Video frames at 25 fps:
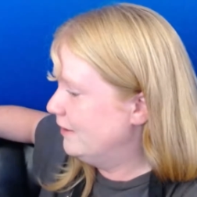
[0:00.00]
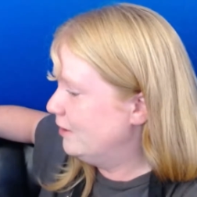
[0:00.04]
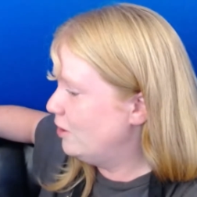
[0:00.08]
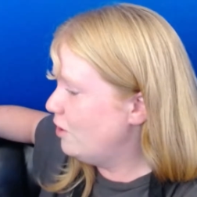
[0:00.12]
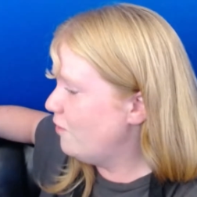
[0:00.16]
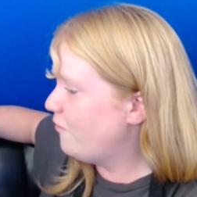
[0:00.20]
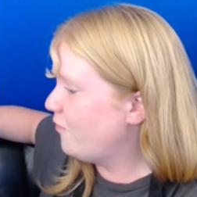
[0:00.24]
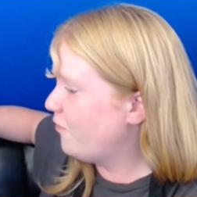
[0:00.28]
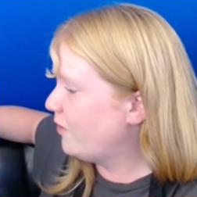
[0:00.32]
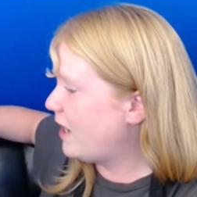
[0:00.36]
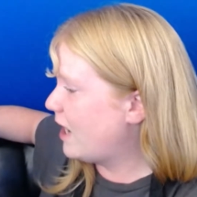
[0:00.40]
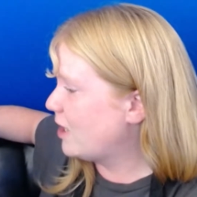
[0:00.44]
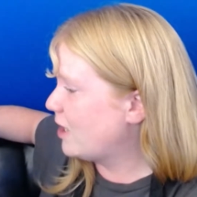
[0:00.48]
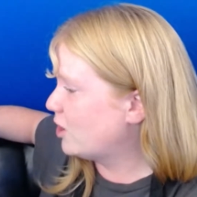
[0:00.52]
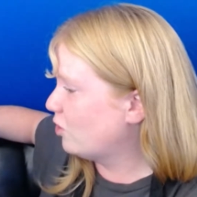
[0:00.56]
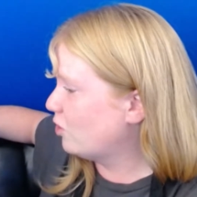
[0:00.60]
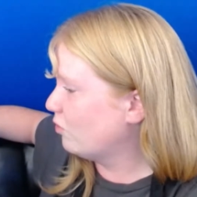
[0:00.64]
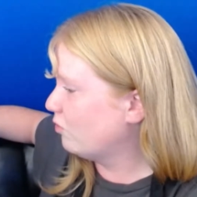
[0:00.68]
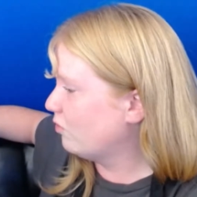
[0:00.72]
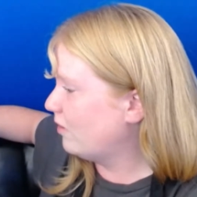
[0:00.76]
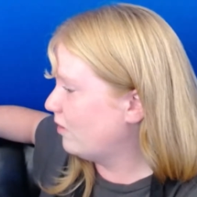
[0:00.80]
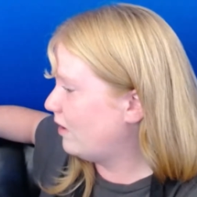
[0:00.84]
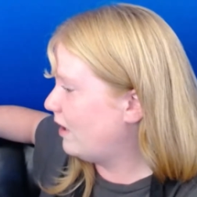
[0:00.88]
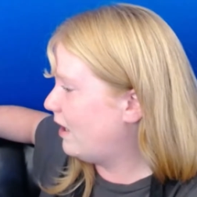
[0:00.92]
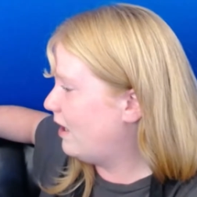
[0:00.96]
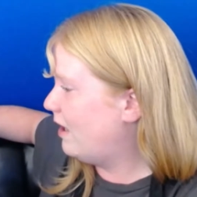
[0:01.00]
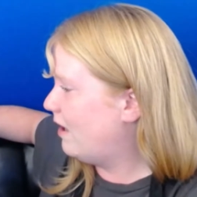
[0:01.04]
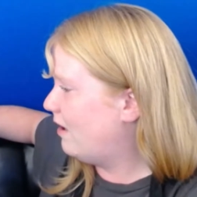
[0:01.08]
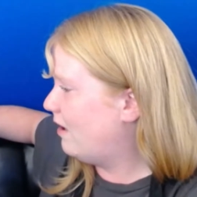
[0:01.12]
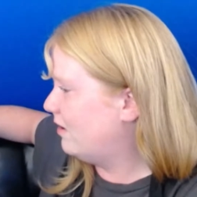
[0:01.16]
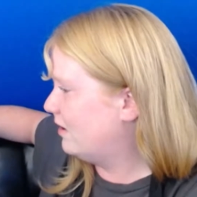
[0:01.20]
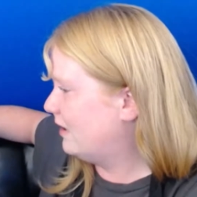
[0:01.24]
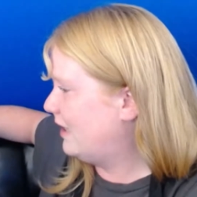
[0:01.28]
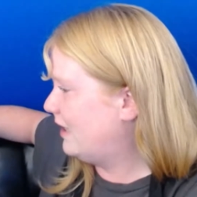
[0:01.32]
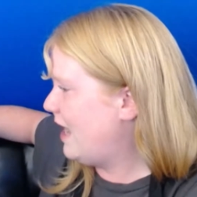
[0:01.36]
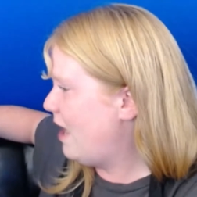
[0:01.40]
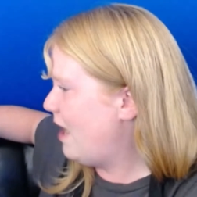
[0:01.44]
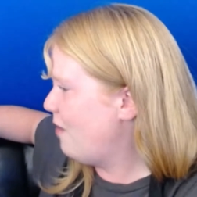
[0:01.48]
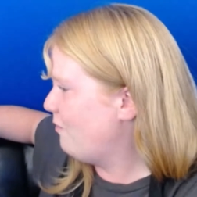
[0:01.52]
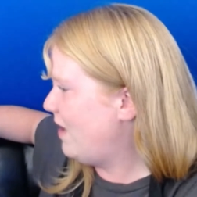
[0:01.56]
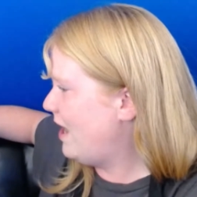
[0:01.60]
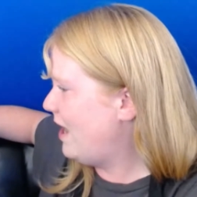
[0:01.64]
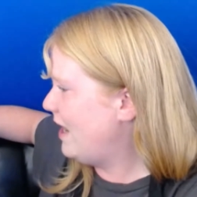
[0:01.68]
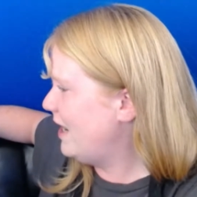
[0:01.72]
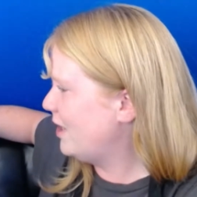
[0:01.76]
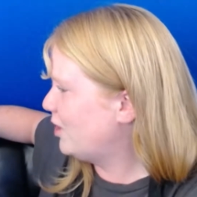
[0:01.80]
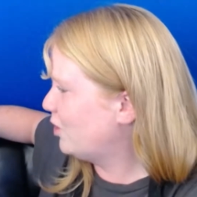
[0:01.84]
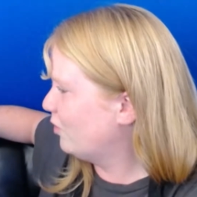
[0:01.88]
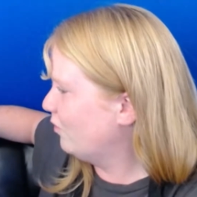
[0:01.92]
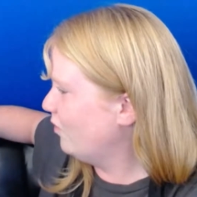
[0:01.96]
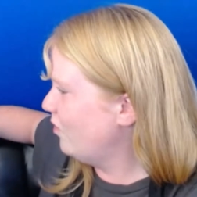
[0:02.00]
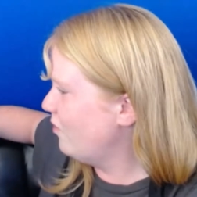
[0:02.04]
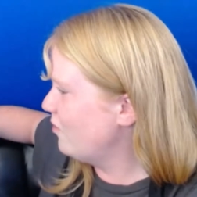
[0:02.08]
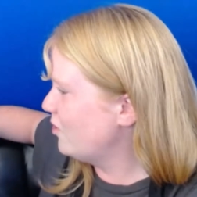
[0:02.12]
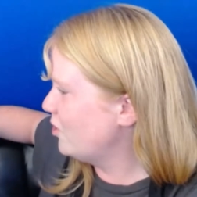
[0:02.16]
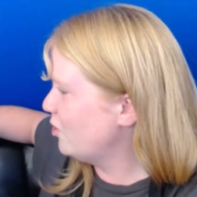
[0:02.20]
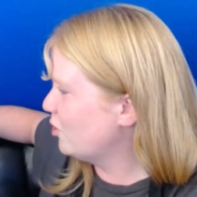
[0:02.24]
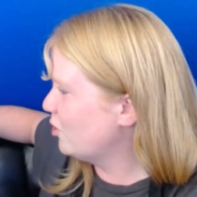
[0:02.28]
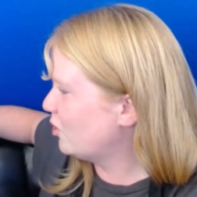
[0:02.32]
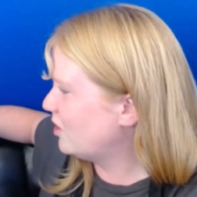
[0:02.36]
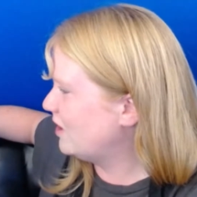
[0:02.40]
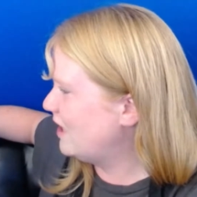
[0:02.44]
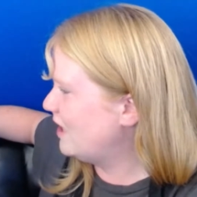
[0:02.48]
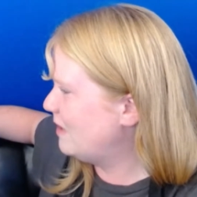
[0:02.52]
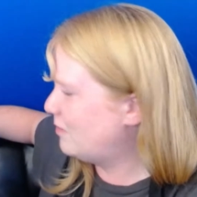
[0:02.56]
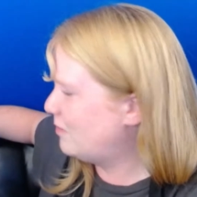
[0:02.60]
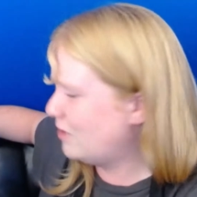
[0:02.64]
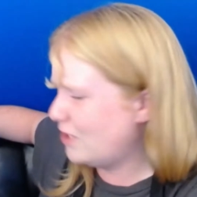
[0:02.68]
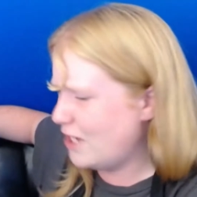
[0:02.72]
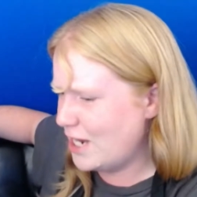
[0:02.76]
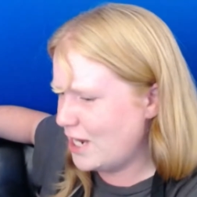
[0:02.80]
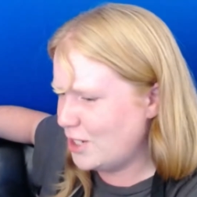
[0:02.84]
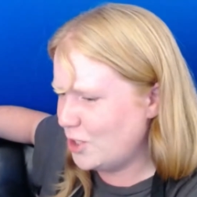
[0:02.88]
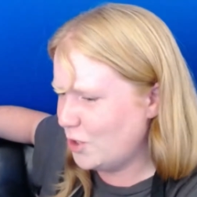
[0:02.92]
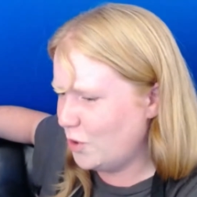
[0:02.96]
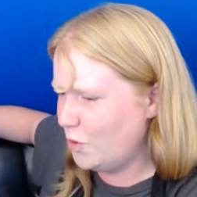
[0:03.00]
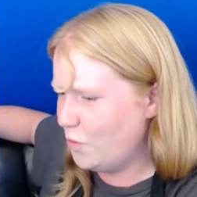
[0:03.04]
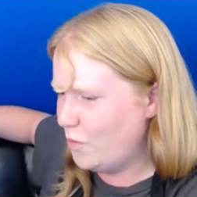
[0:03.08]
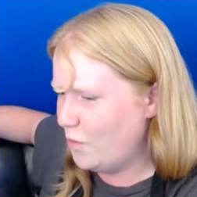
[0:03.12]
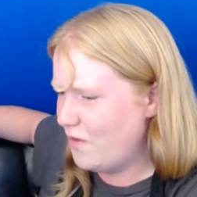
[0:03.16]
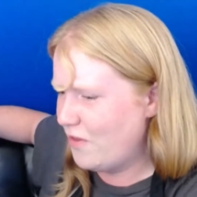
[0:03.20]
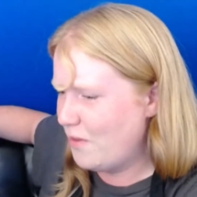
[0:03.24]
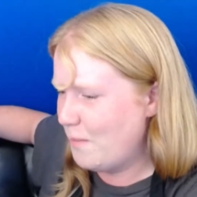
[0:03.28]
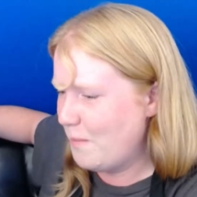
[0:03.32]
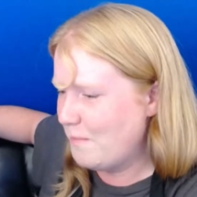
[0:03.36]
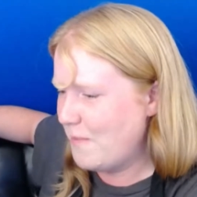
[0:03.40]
You forgot to uh, get ready to ruin your sleep schedule with